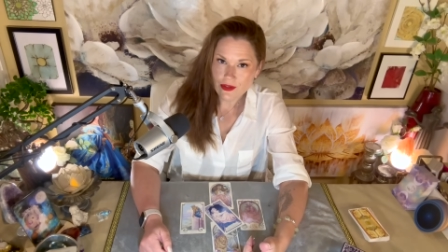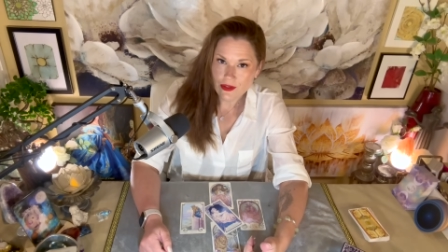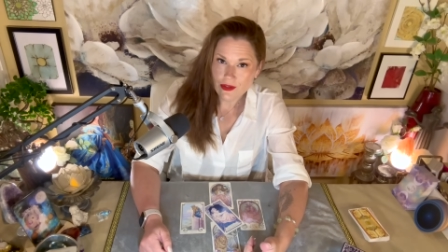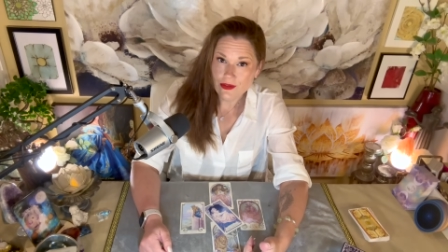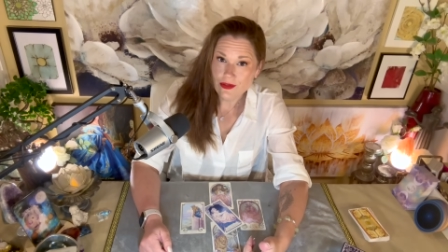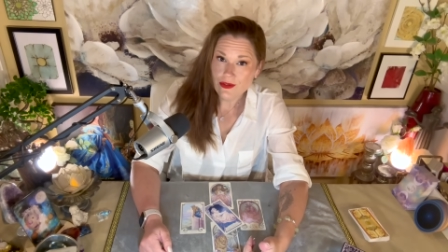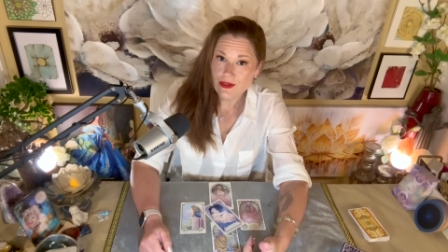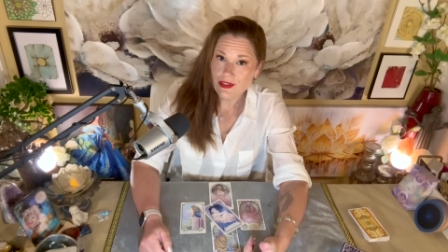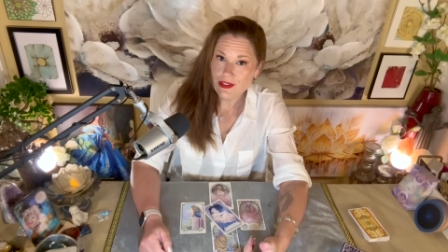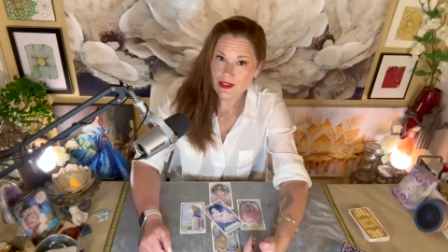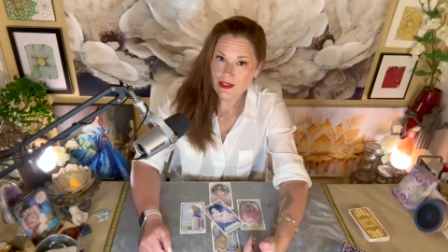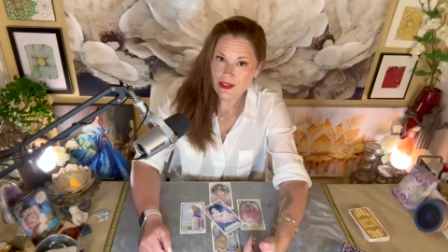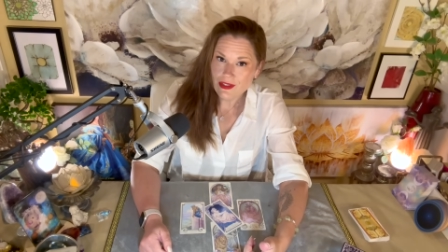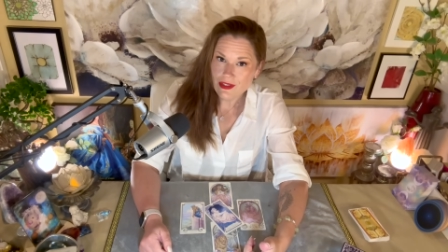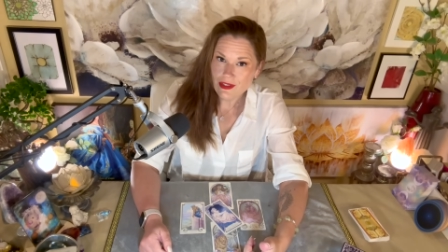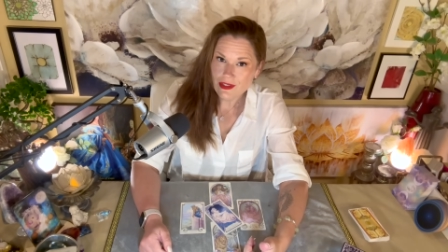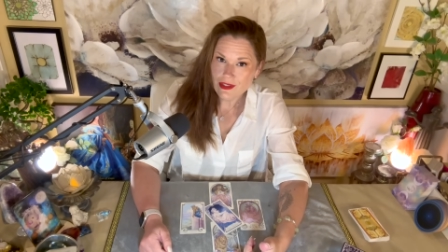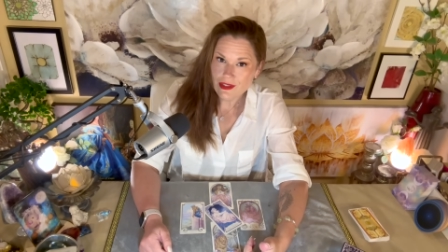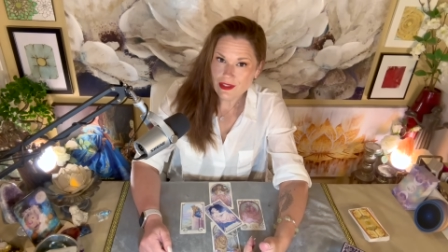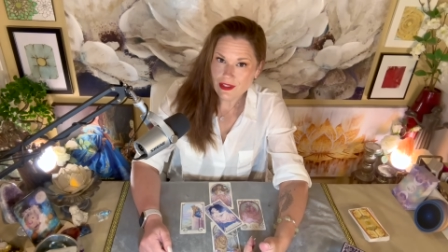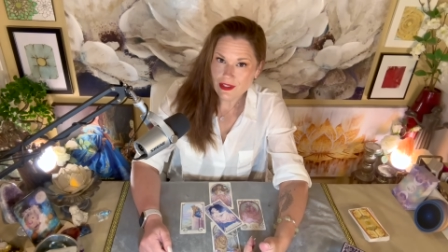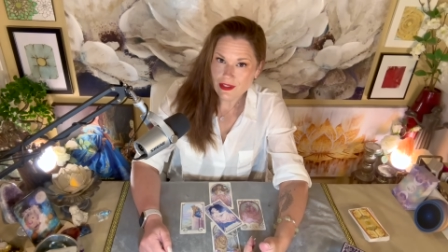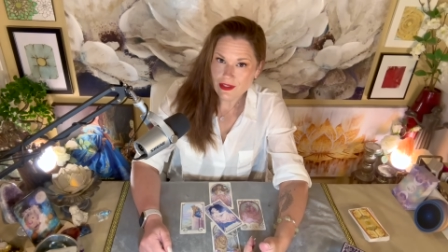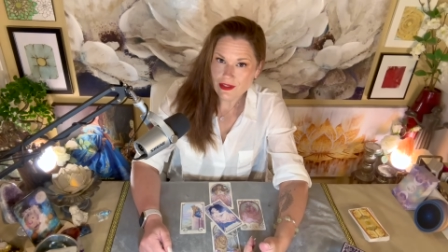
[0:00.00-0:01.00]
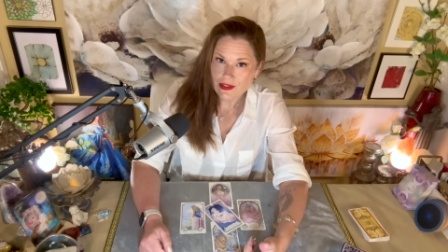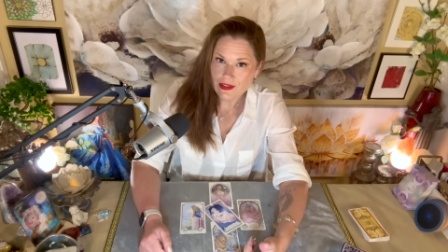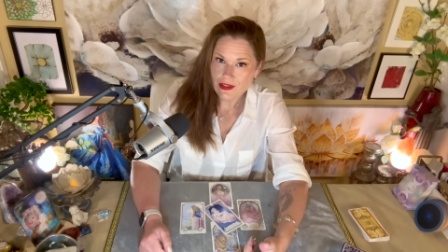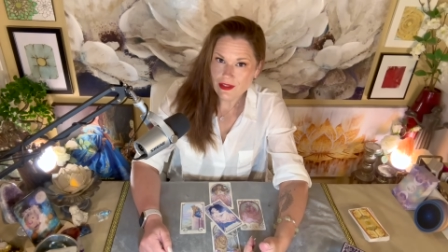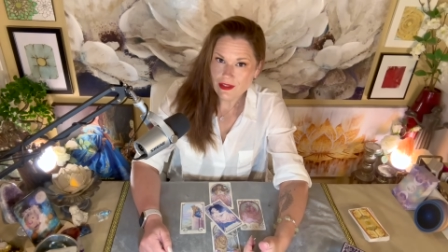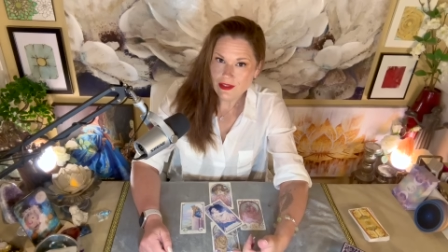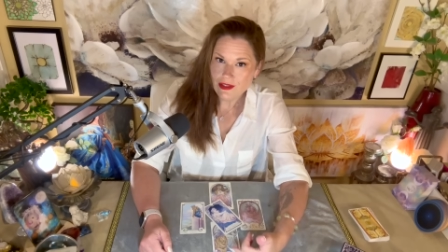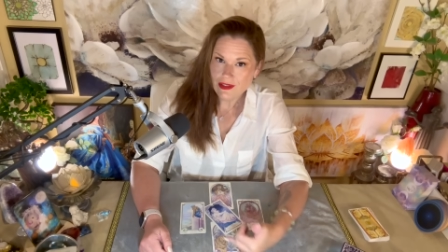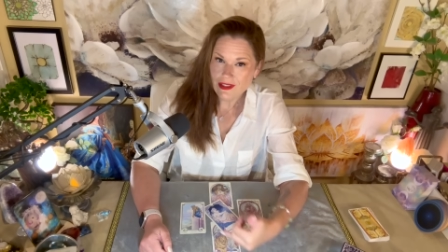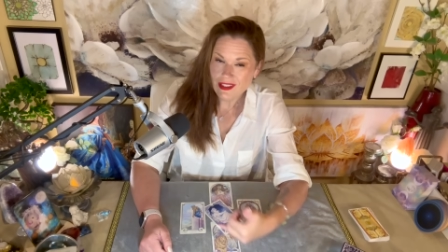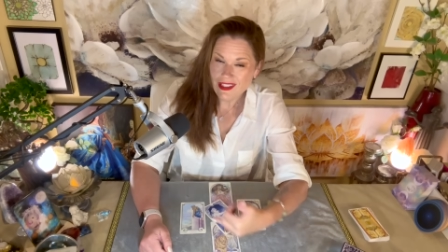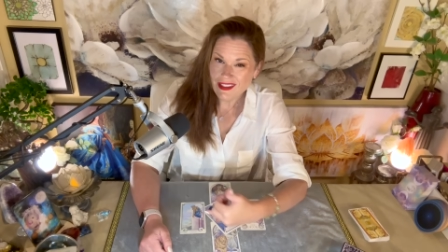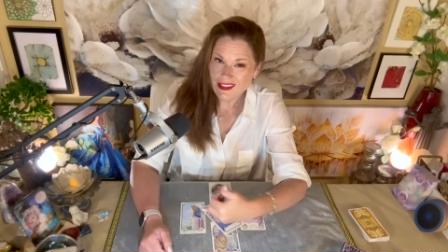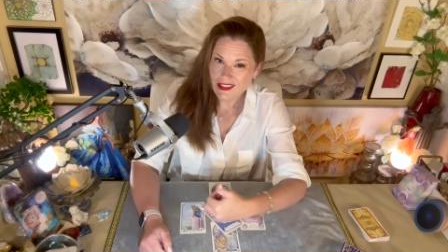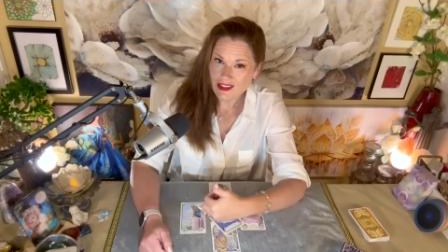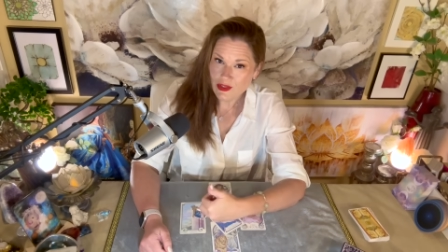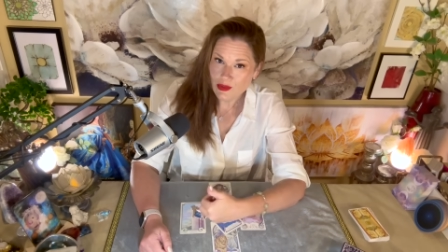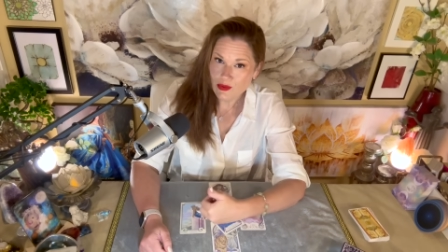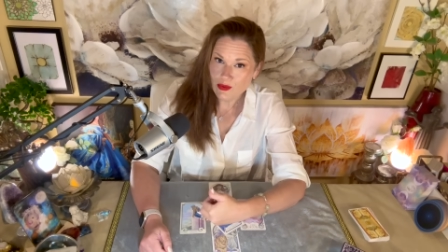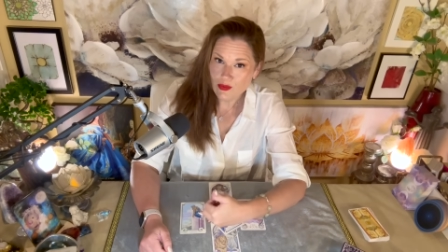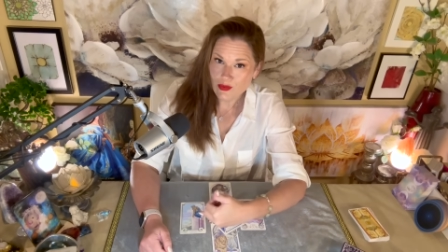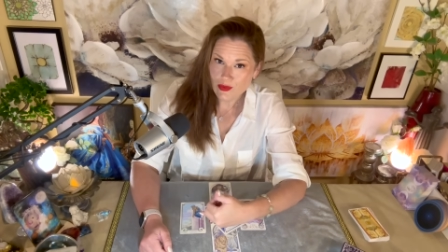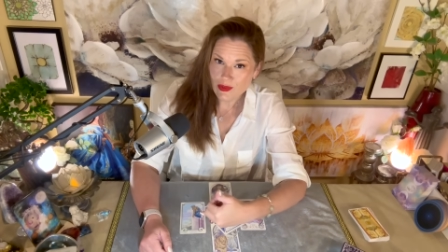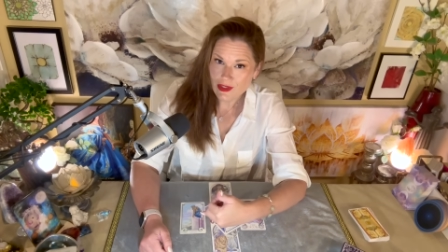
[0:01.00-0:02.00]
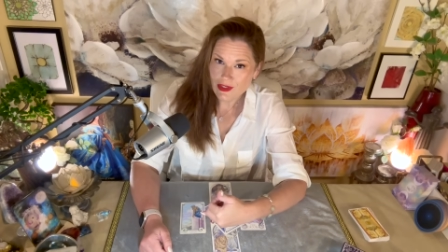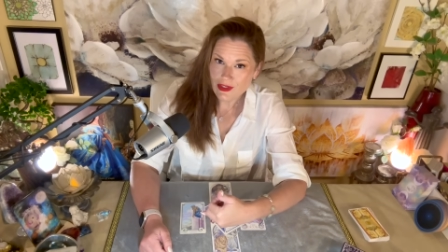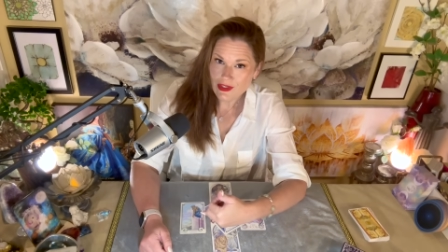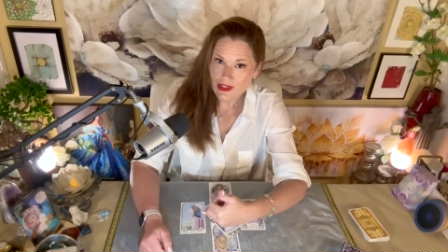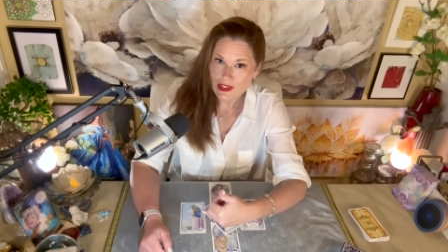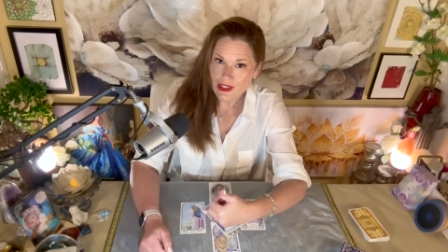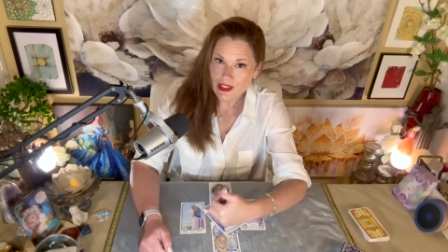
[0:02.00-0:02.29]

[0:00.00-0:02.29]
all this that says, and the two of wands.